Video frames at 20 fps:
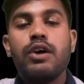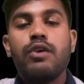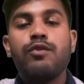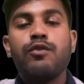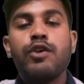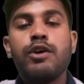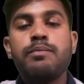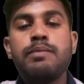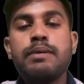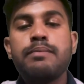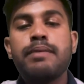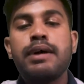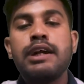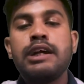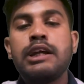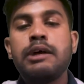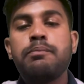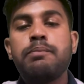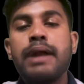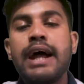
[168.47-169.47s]
will be
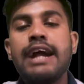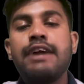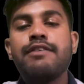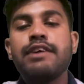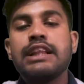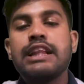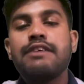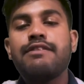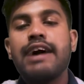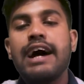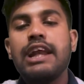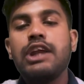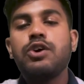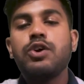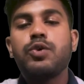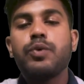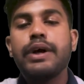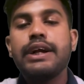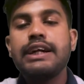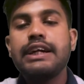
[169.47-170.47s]
multiplied with the value
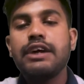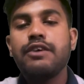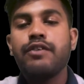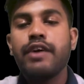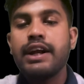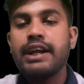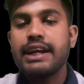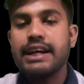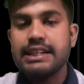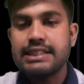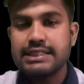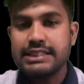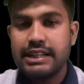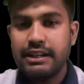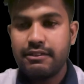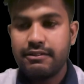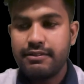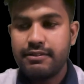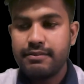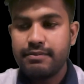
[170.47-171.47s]
21 itself.
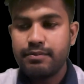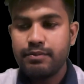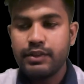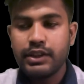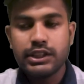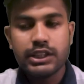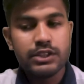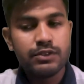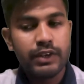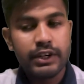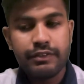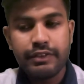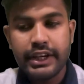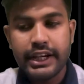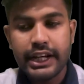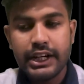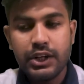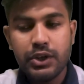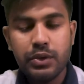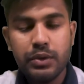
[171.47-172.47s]
This is what we
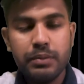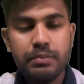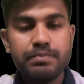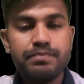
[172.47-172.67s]
can do.